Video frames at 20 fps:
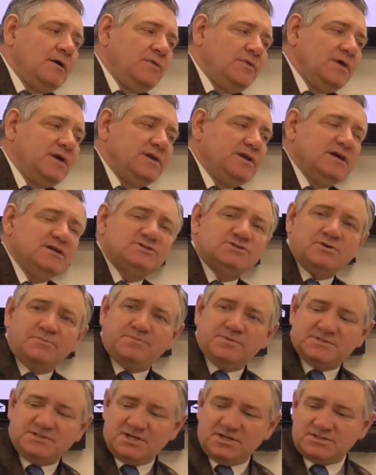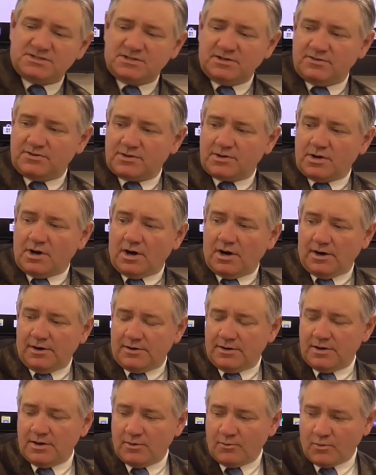The initial position of the
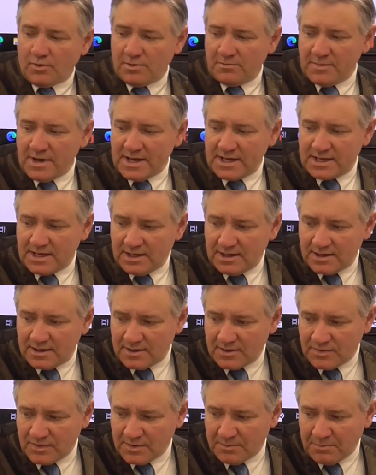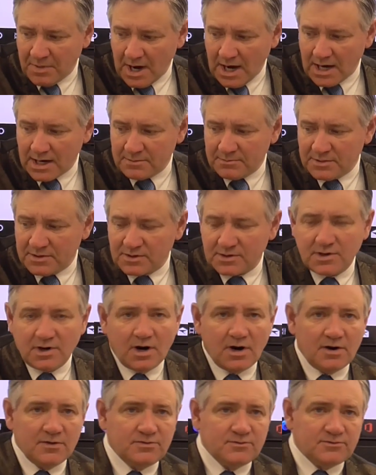cart. We're making the bottom of the
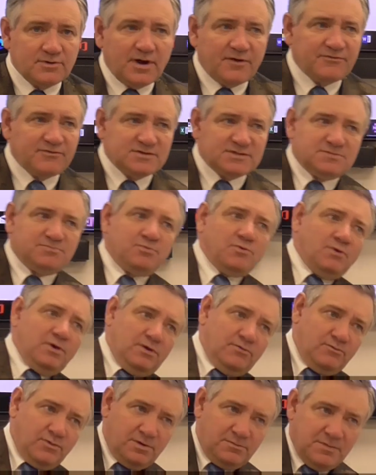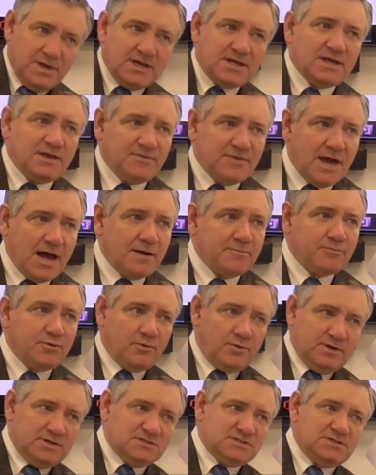cart the reference point. We're making that
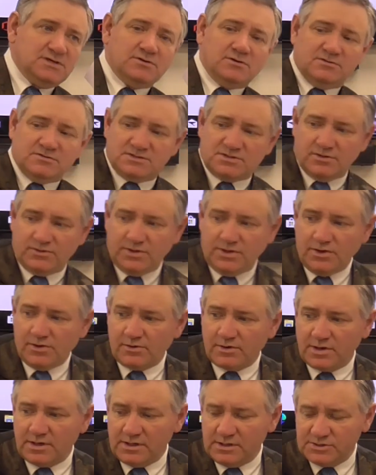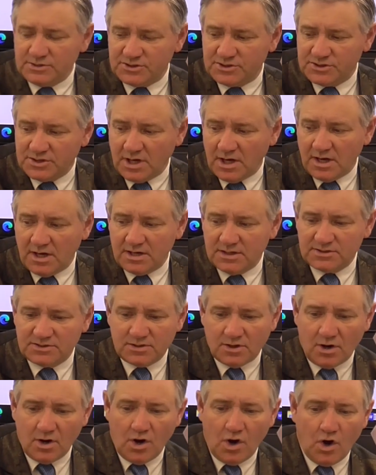point 0. So you're going to
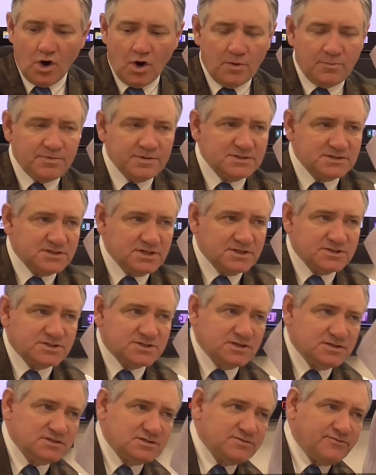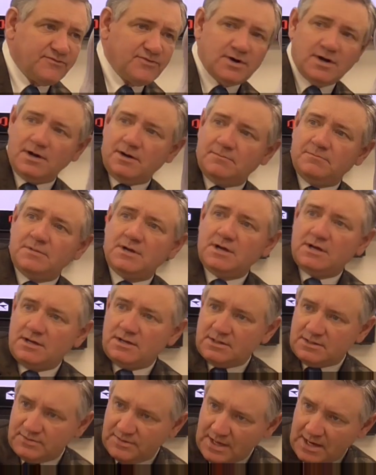judge all positions from
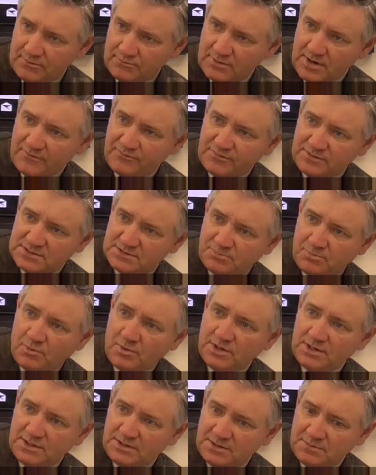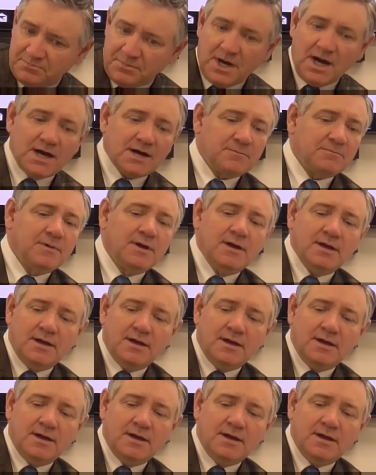that reference point at the bottom.